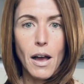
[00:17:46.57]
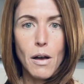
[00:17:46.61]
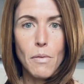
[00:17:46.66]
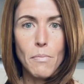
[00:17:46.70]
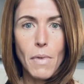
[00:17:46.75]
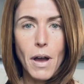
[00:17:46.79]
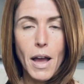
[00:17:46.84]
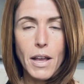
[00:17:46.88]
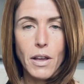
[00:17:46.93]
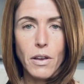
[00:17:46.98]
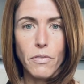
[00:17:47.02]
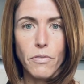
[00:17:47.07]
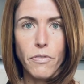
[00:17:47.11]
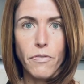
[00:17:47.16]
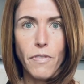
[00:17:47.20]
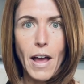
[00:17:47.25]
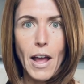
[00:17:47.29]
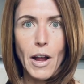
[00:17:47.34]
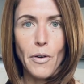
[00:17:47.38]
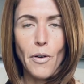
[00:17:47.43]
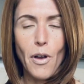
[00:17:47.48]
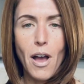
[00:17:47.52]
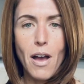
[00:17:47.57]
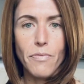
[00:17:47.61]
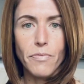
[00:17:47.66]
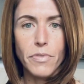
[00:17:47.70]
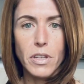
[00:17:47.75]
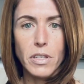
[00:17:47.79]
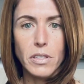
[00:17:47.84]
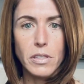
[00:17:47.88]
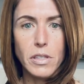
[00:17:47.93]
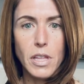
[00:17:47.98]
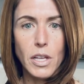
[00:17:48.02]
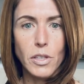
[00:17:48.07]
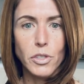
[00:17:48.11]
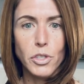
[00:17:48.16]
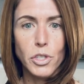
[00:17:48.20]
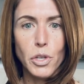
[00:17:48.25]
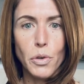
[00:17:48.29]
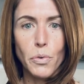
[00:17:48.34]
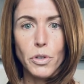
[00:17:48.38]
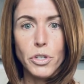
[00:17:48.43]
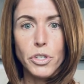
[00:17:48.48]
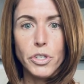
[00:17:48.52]
I could fire off these things
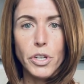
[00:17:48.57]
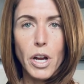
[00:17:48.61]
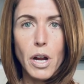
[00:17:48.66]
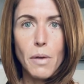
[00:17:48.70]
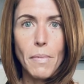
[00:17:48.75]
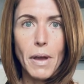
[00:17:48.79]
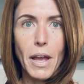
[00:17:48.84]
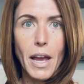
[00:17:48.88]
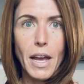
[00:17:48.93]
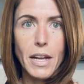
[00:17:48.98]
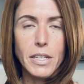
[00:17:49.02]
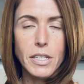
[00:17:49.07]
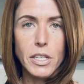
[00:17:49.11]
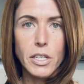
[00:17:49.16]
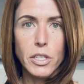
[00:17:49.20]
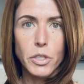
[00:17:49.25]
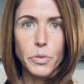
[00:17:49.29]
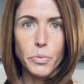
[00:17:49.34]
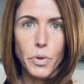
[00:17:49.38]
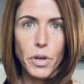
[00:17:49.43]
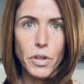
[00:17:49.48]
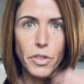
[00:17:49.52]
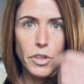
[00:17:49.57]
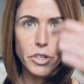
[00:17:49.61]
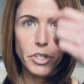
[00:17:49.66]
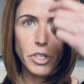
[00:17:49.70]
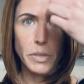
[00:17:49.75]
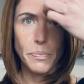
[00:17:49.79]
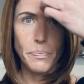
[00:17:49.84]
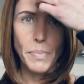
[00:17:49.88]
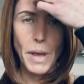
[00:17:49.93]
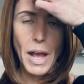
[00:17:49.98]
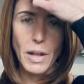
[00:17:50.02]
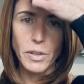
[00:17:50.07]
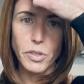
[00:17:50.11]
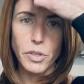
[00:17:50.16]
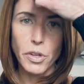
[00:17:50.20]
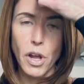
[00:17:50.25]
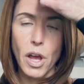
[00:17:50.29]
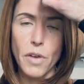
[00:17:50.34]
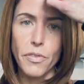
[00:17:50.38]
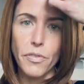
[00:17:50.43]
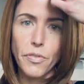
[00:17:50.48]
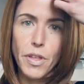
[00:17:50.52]
to, or share my ideas with, and just bounce it
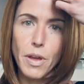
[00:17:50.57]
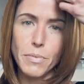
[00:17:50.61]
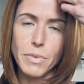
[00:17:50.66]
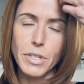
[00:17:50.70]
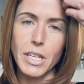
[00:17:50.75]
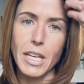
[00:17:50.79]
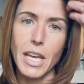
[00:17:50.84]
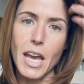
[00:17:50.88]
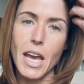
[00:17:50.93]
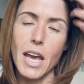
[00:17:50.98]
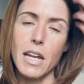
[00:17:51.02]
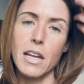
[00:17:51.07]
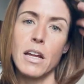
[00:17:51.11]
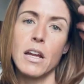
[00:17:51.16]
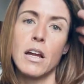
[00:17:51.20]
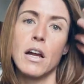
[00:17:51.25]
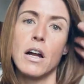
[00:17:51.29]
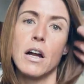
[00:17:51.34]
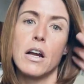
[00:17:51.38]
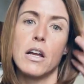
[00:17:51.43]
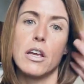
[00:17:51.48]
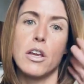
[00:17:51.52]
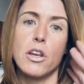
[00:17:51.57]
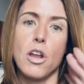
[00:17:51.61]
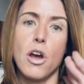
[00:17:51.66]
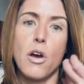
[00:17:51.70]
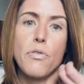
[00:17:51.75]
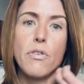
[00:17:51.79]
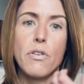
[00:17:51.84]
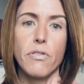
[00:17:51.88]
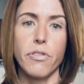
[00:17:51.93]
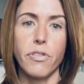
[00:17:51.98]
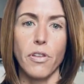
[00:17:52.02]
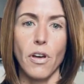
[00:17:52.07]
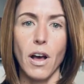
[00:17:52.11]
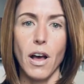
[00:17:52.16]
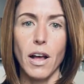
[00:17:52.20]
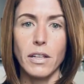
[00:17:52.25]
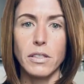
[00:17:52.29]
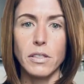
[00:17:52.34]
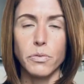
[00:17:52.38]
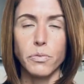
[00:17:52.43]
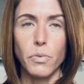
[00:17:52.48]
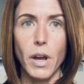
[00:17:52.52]
off of them to get, their
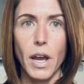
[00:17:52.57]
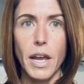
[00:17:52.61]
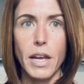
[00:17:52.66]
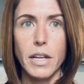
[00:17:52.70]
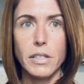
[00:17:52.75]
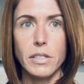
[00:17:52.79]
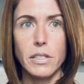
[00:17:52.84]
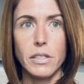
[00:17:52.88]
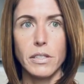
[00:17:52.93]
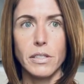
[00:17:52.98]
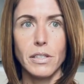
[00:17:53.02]
thoughts, right?